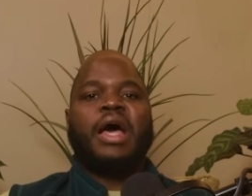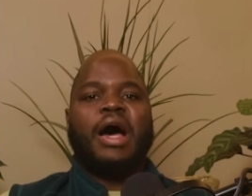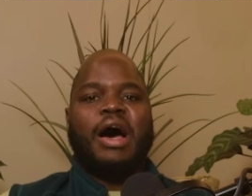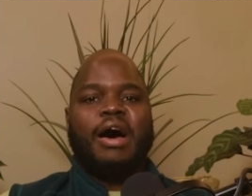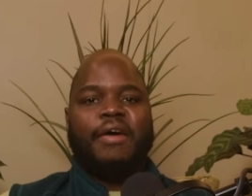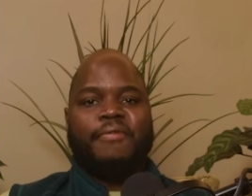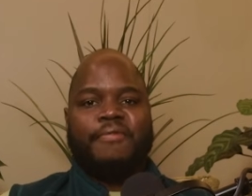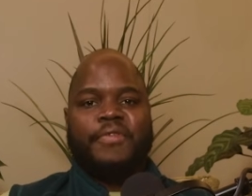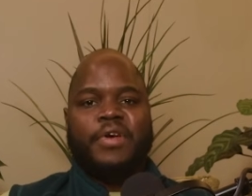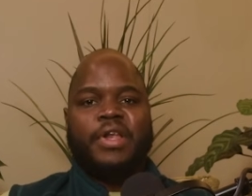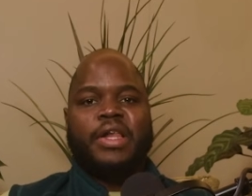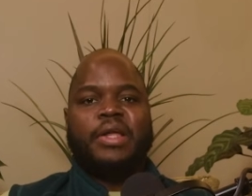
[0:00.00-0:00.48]

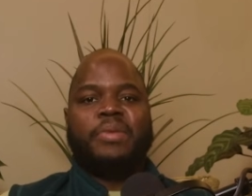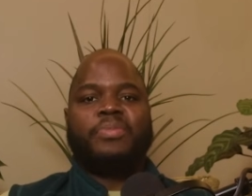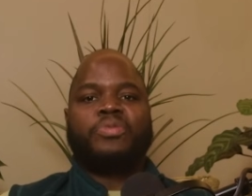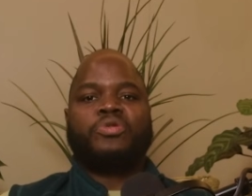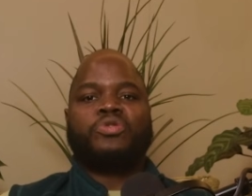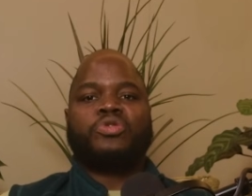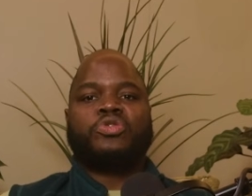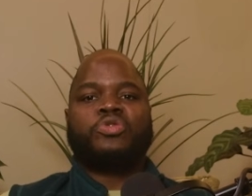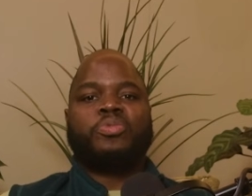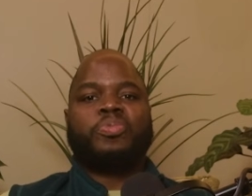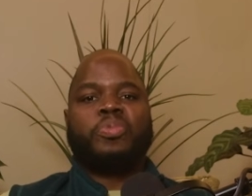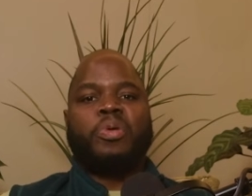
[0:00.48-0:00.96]

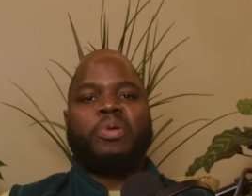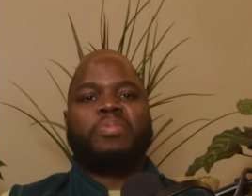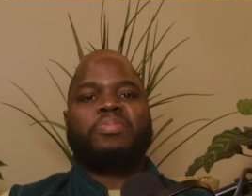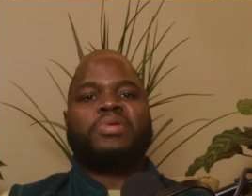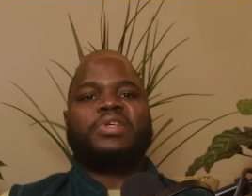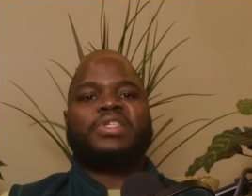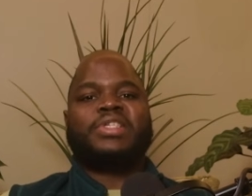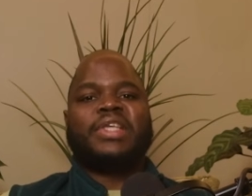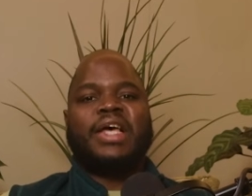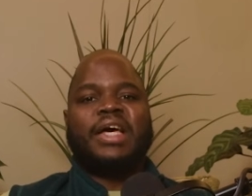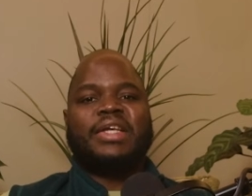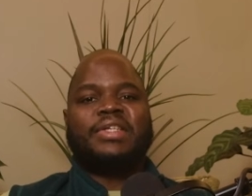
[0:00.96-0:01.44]
available to
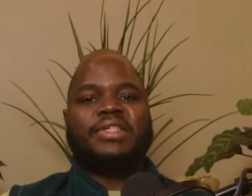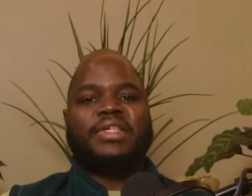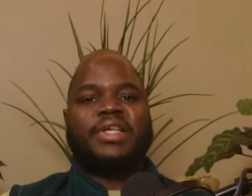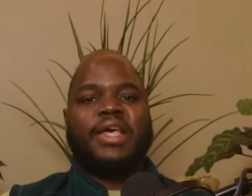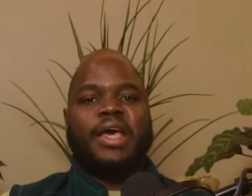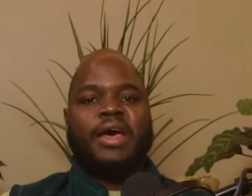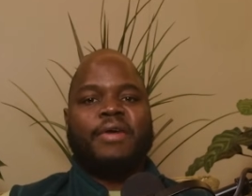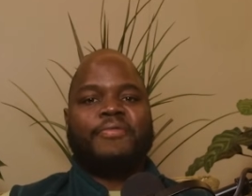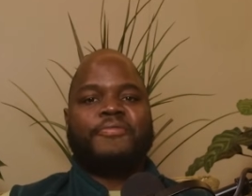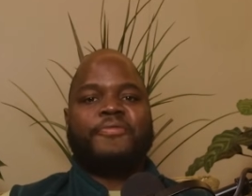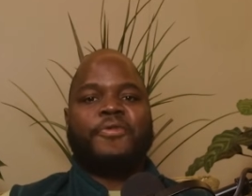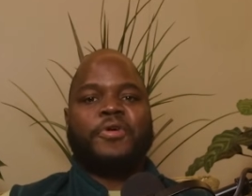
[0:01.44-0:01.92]
publicize the
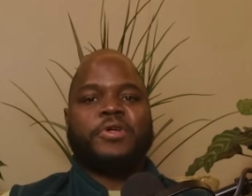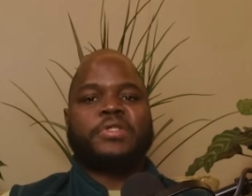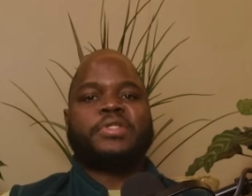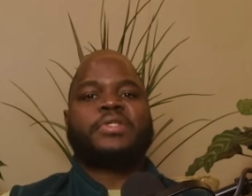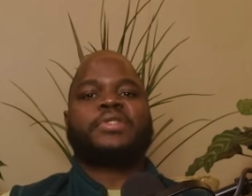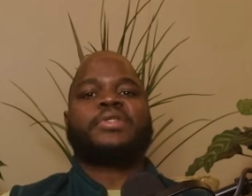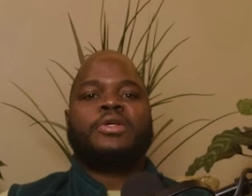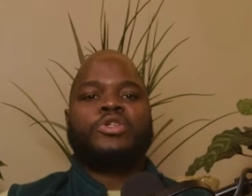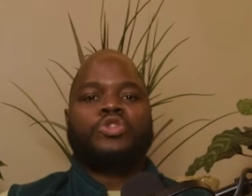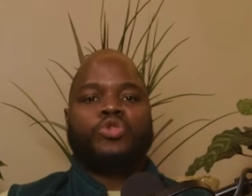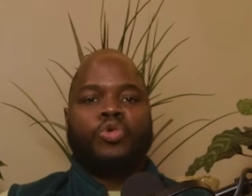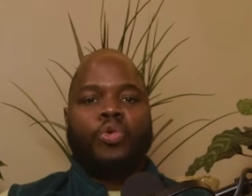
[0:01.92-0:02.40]

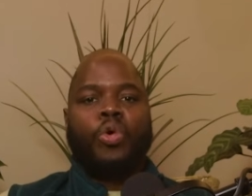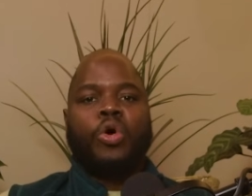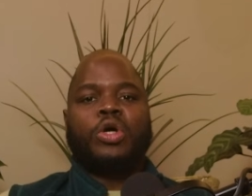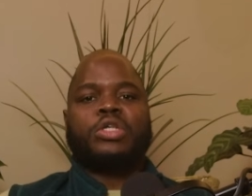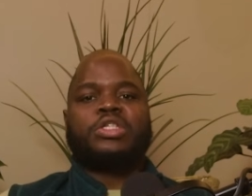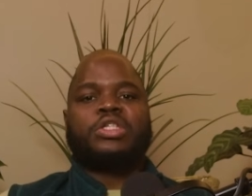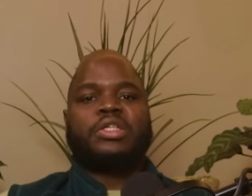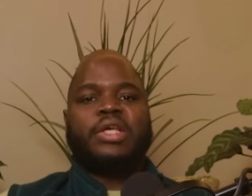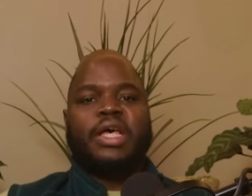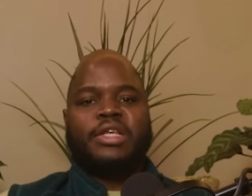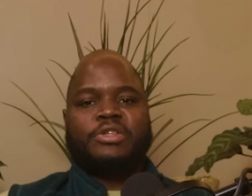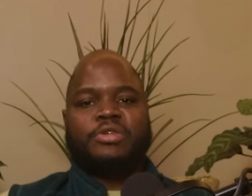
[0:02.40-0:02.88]
efforts
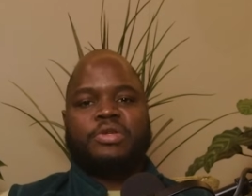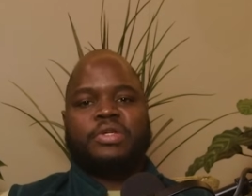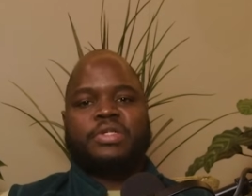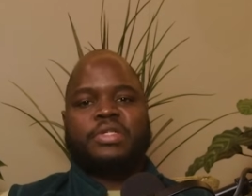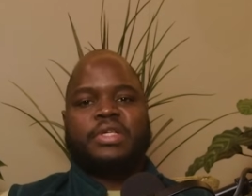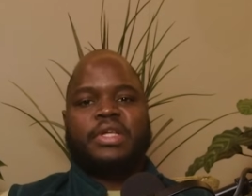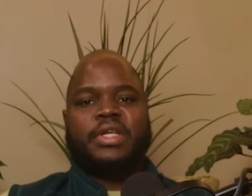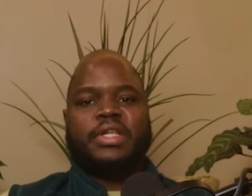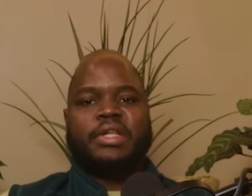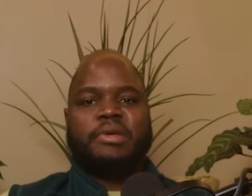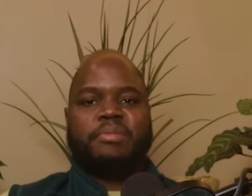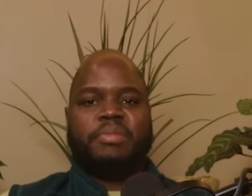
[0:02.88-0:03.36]
towards
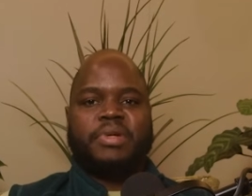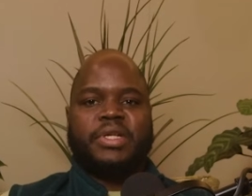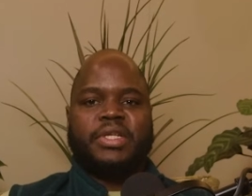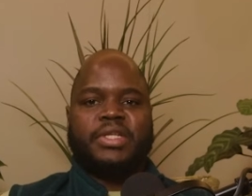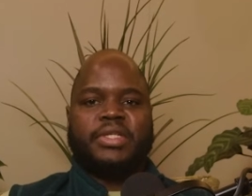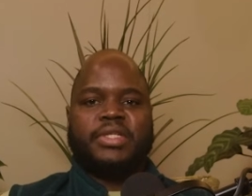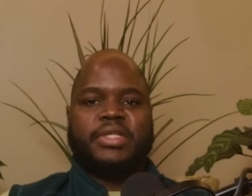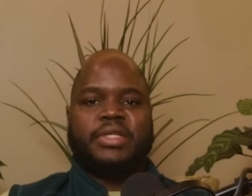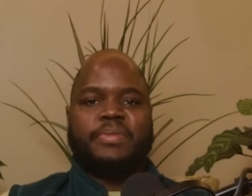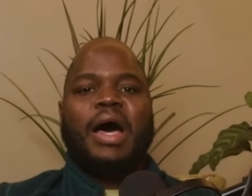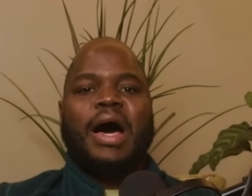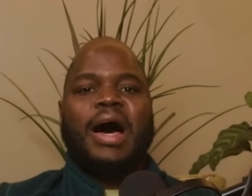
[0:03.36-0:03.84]

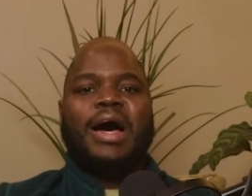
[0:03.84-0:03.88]
sustainability.